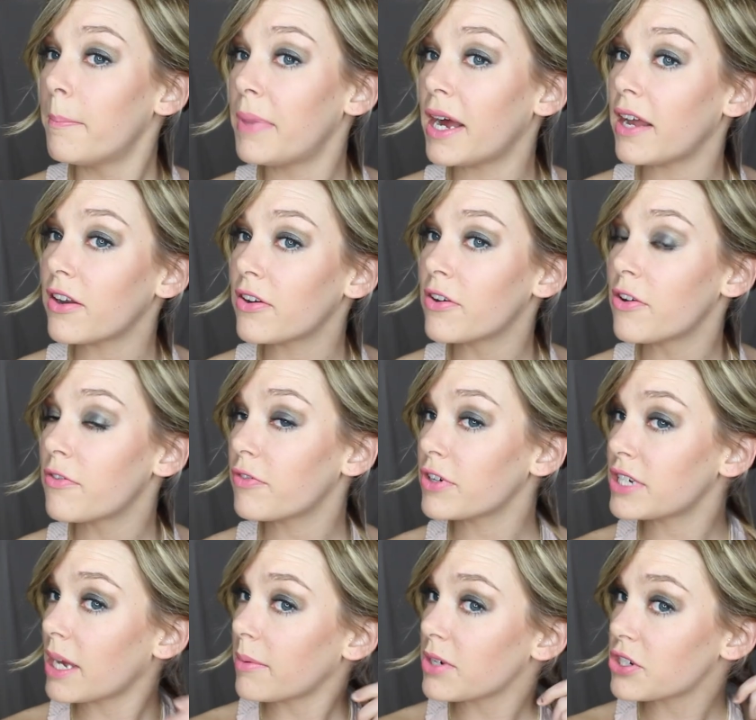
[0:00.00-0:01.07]
But
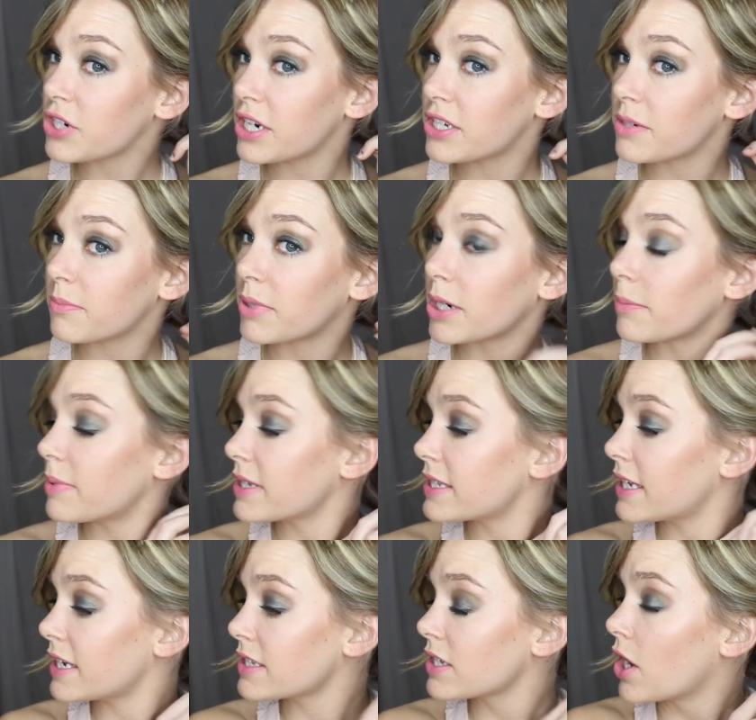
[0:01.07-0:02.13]
for demonstration
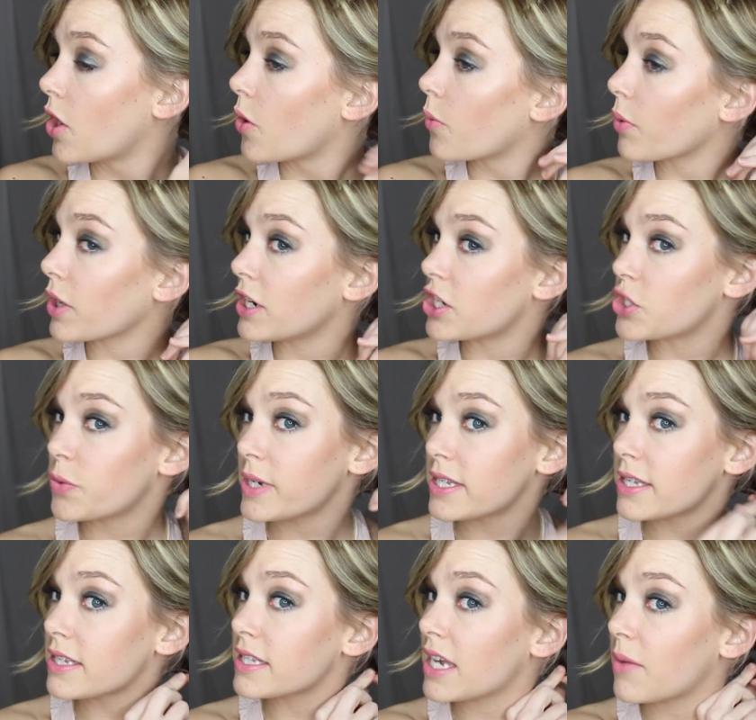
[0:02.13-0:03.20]
purposes, we're going to
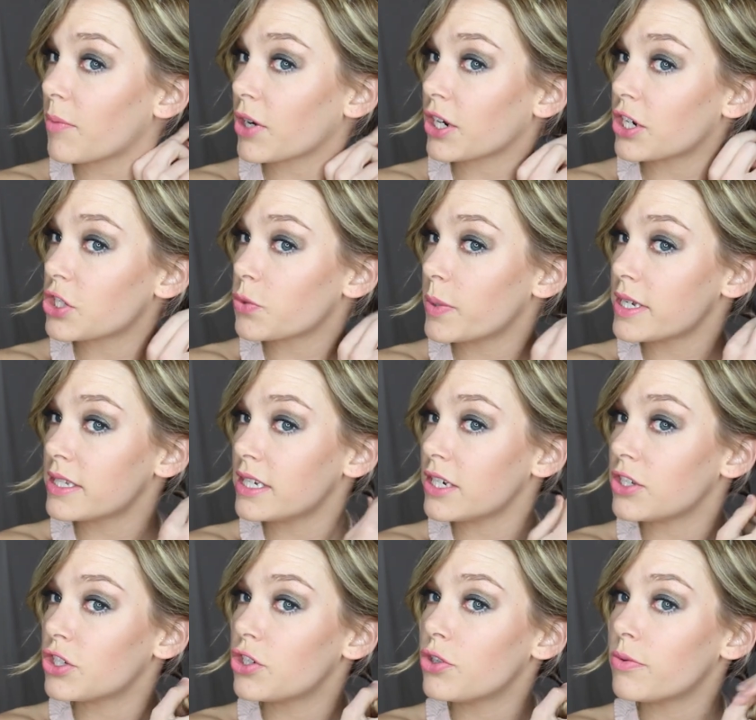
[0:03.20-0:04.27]
twist this and we're going to twist
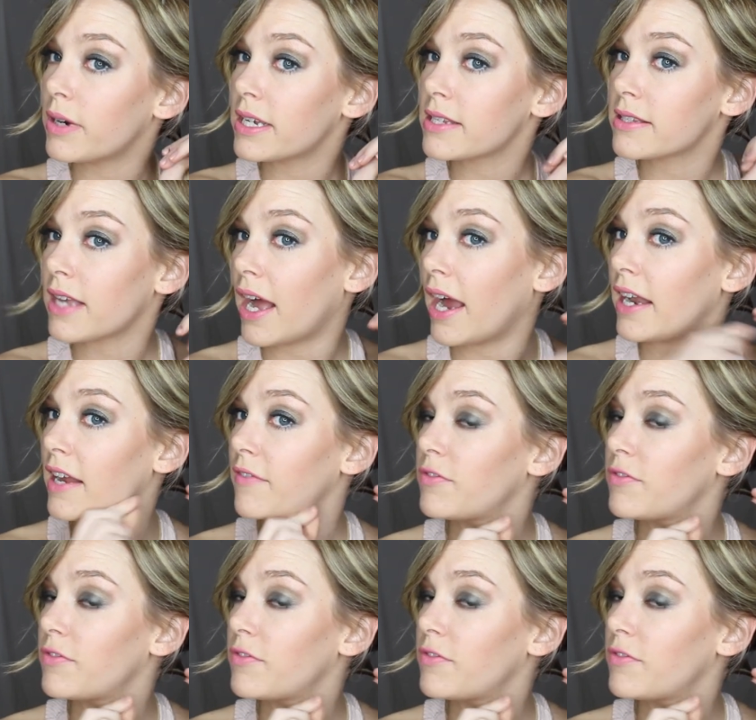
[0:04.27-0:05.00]
it to a side.